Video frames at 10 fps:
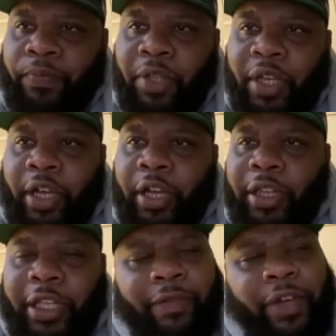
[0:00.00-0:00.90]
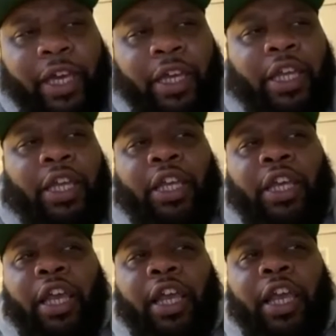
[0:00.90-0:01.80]
live at.
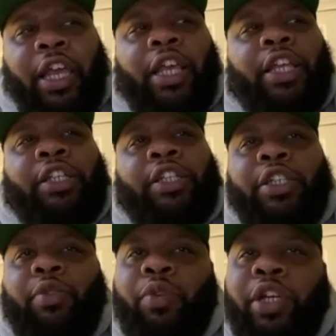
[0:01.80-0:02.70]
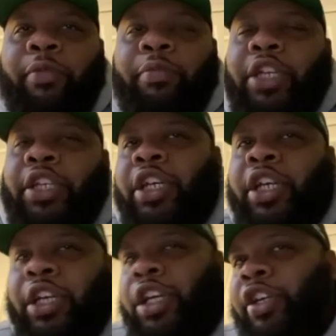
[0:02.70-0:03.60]
And this would have been done
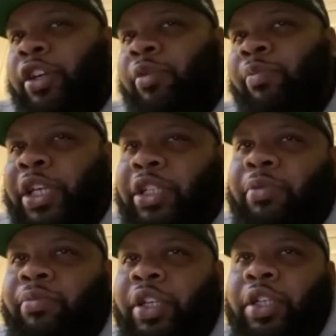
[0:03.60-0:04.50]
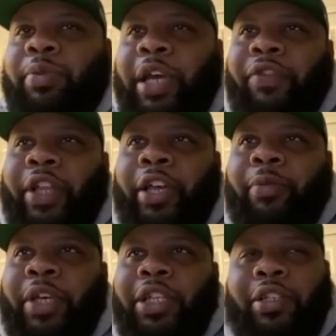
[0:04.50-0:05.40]
under Beats and Books, but I feel like
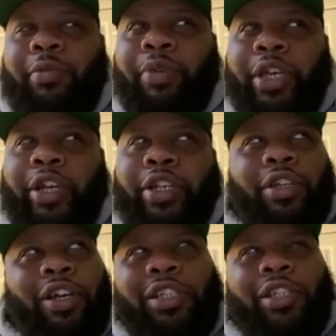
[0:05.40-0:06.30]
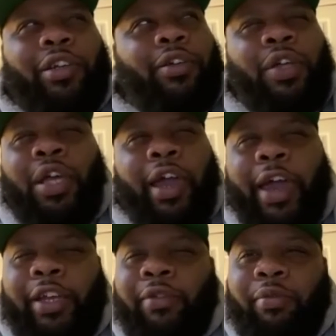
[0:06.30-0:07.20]
Beats and Beers also
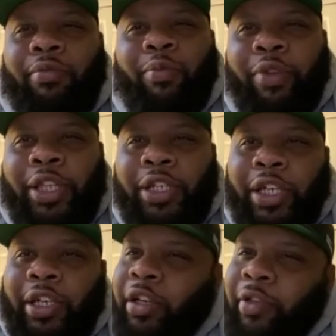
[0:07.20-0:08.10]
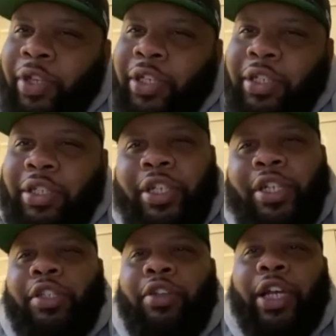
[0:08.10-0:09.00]
hadn't really done no events this year,
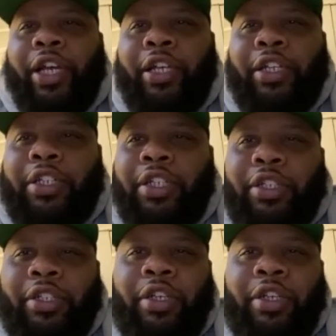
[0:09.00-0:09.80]
so I kind of just